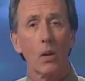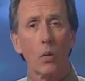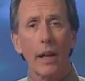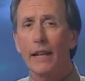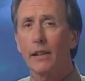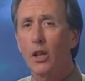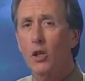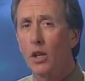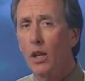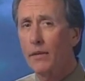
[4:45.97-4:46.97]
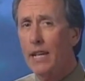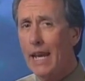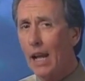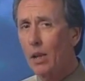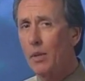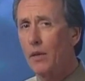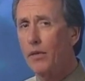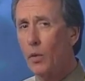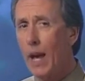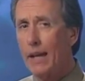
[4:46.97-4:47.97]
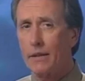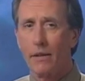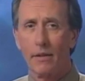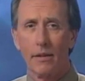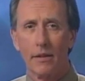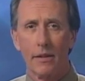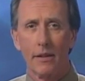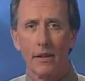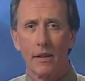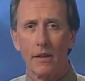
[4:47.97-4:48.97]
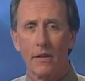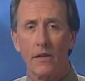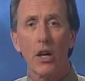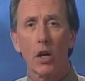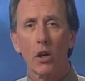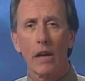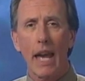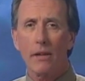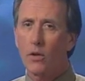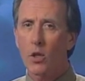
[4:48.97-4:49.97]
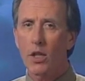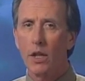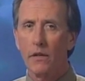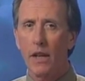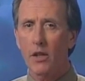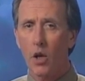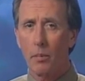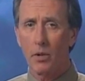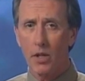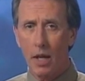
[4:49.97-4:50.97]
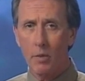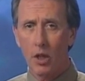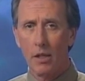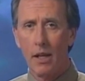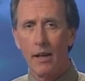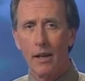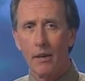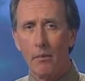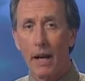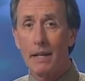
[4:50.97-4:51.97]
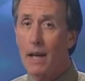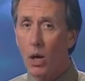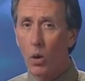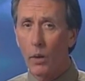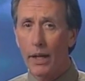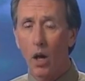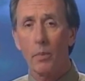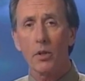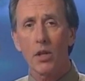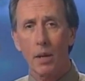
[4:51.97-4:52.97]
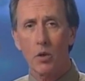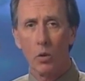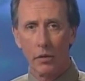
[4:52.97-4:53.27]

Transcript: Recognition of the element of threat. Fear adversely affects our perception by narrowing our perceptual